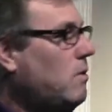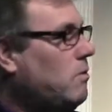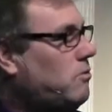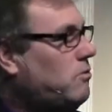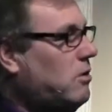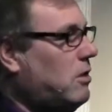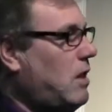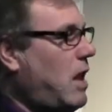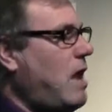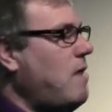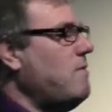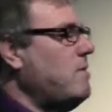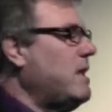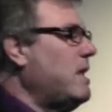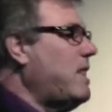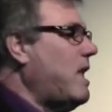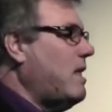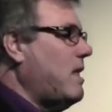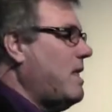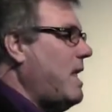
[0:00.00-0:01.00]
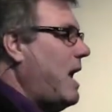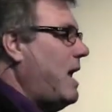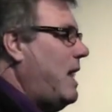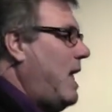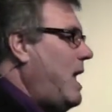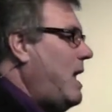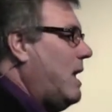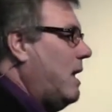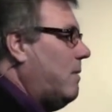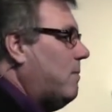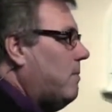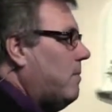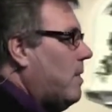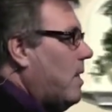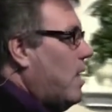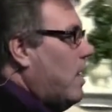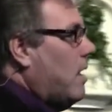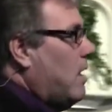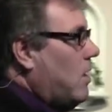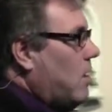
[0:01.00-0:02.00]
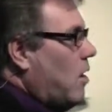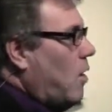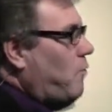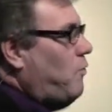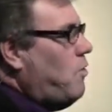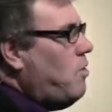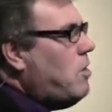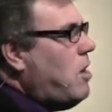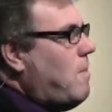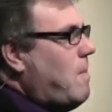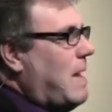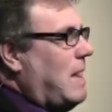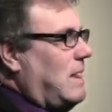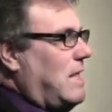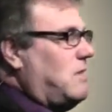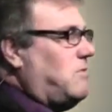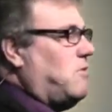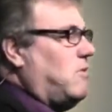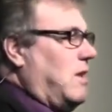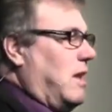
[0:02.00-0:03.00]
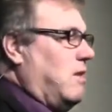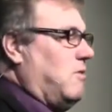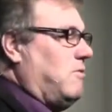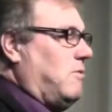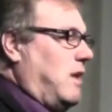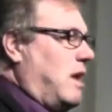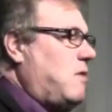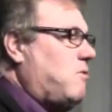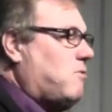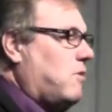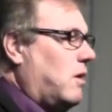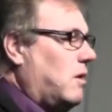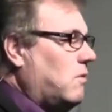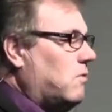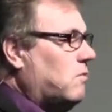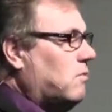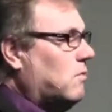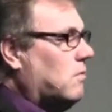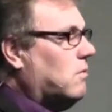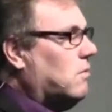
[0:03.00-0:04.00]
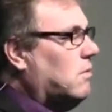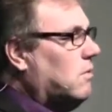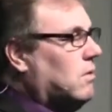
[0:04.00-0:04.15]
So they even did that to Dad Hagin. You know, if you'll go back and listen to his teachings,